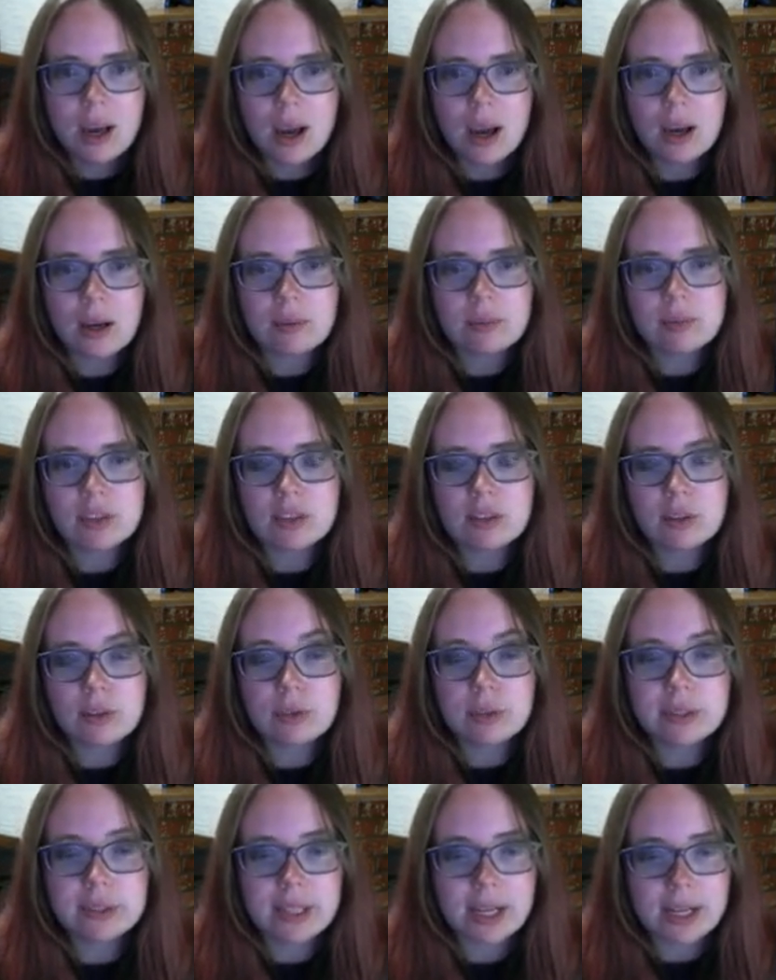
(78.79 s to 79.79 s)
Um,
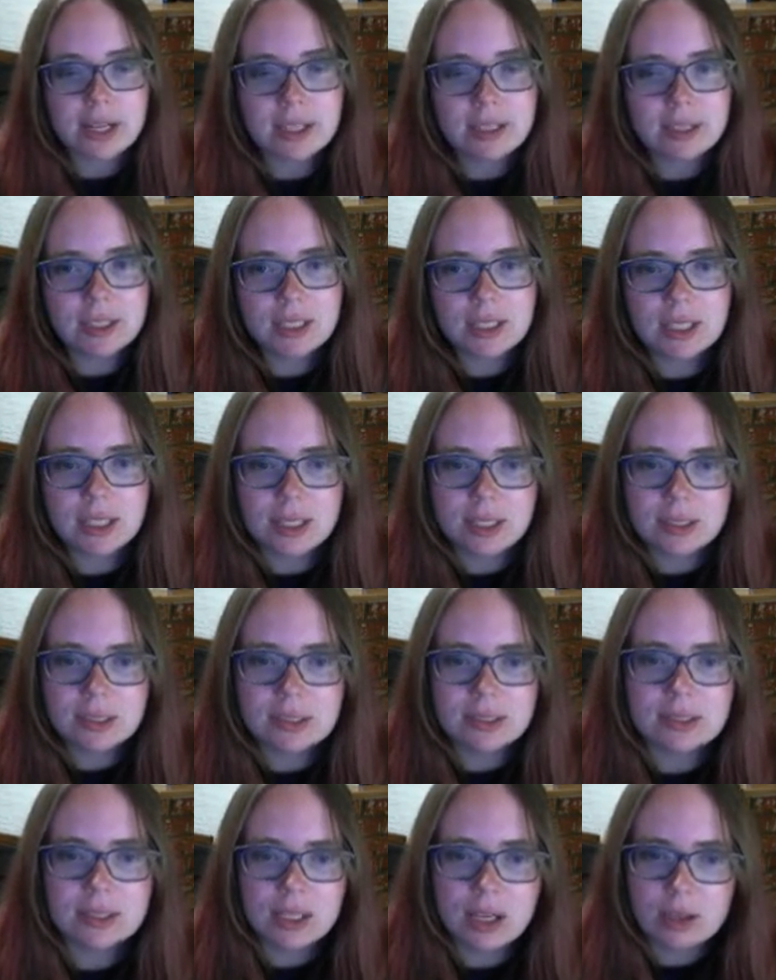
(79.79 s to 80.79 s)
so, secondly,
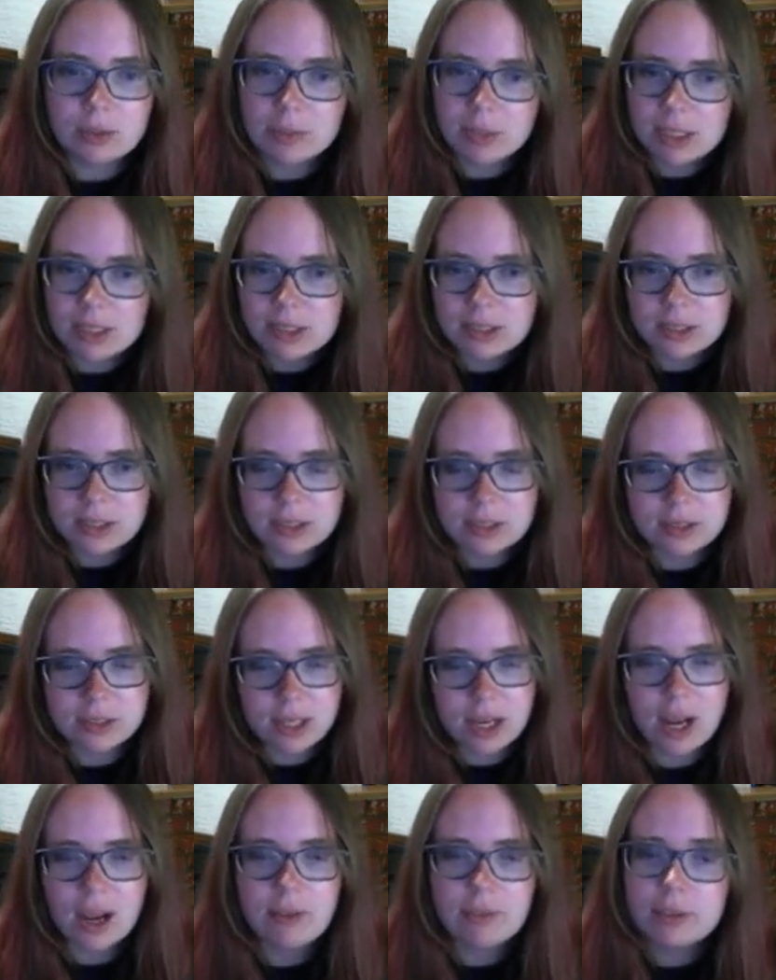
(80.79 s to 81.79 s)
is down my stairs,
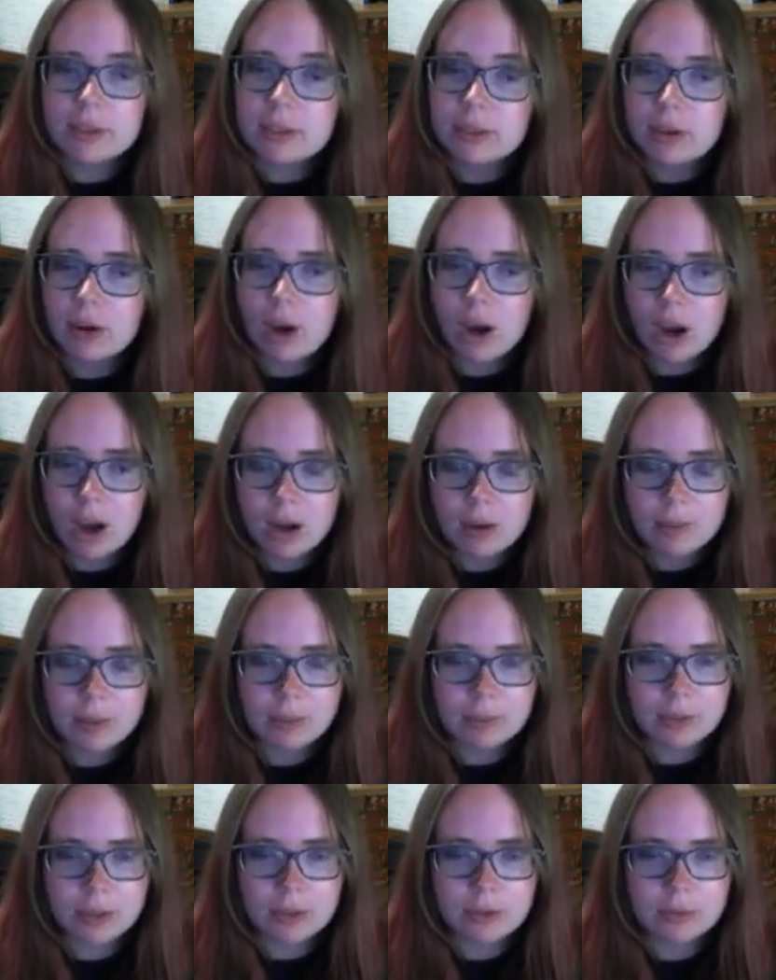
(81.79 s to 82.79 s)
I have a little hobby
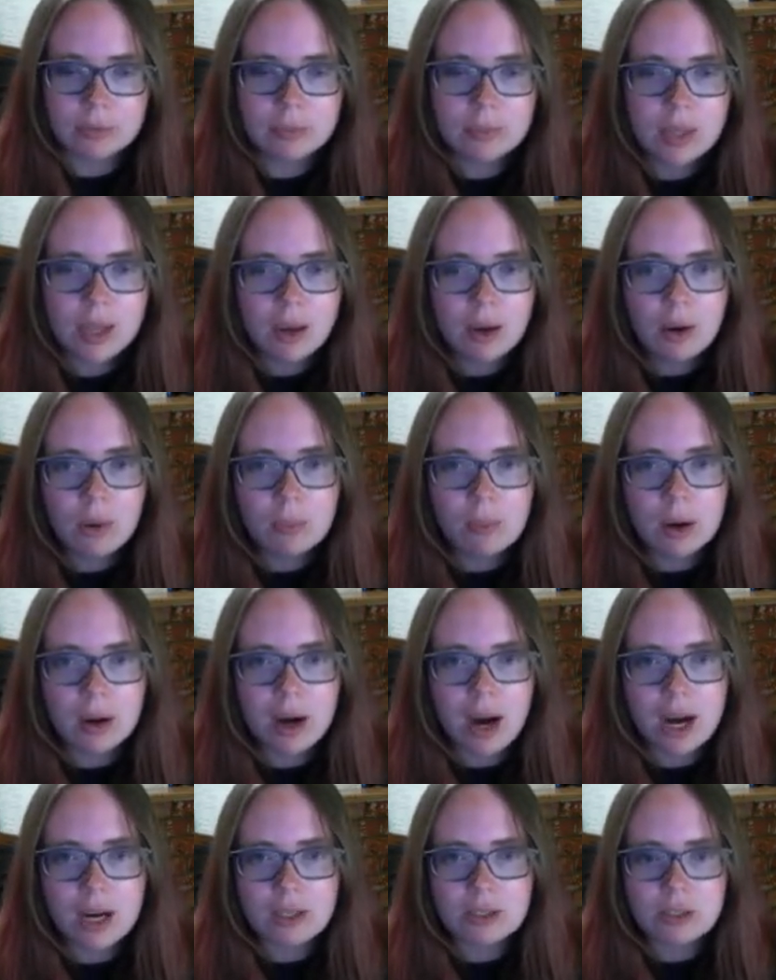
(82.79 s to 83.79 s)
room
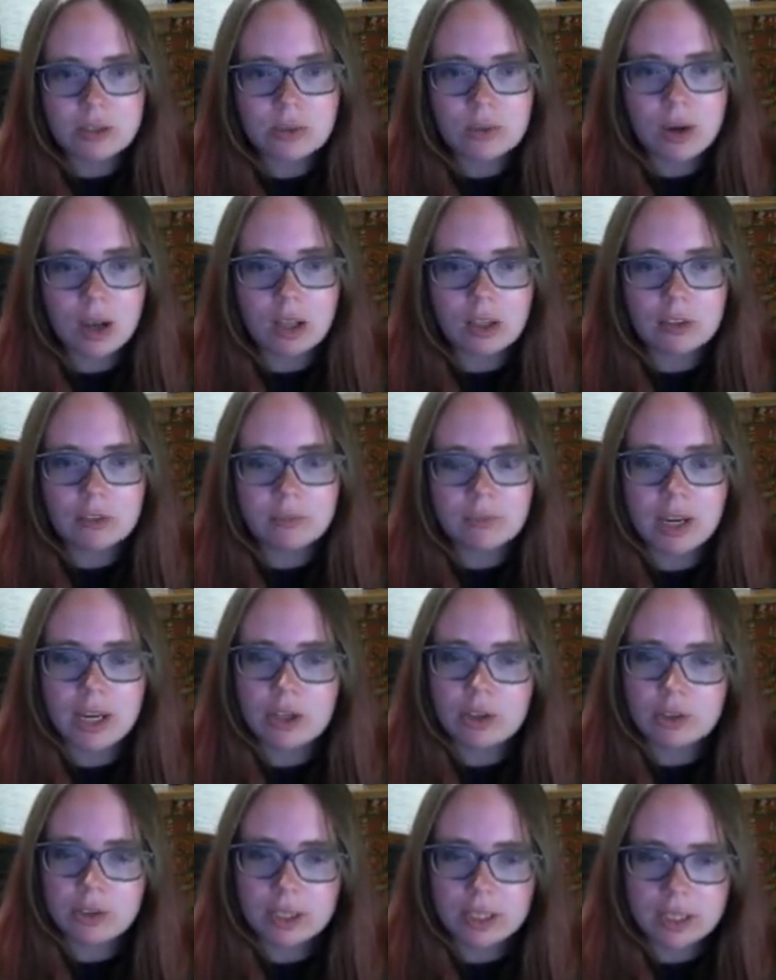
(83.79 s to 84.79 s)
where I do all of my
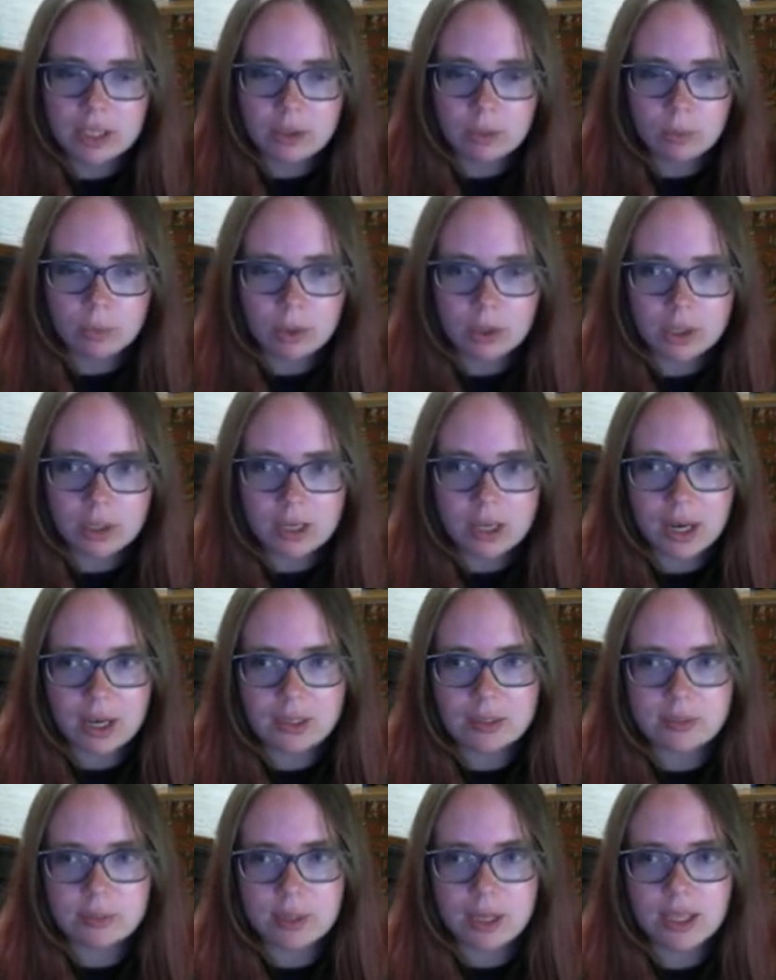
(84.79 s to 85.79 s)
Cricut work
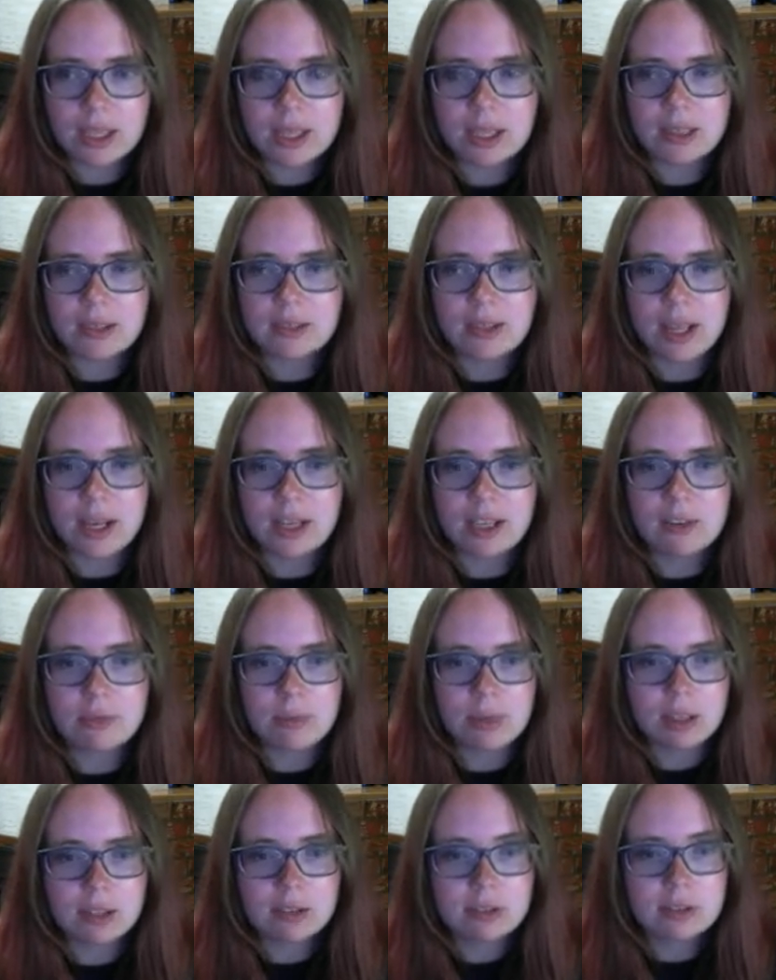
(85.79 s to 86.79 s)
as well as any of
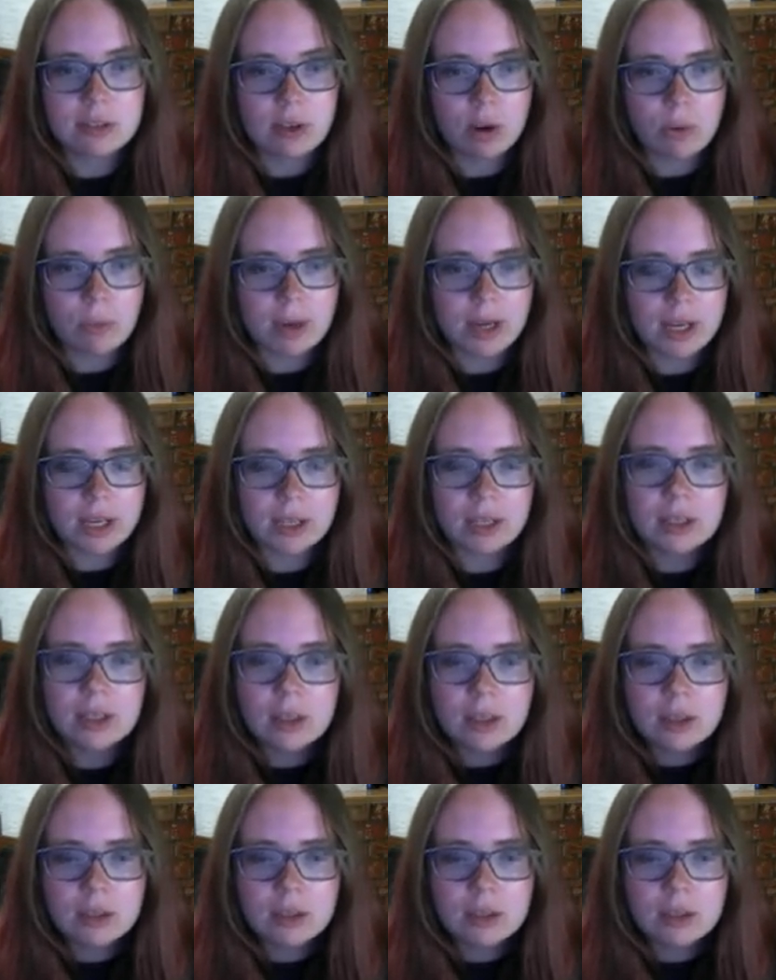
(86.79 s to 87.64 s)
my sewing.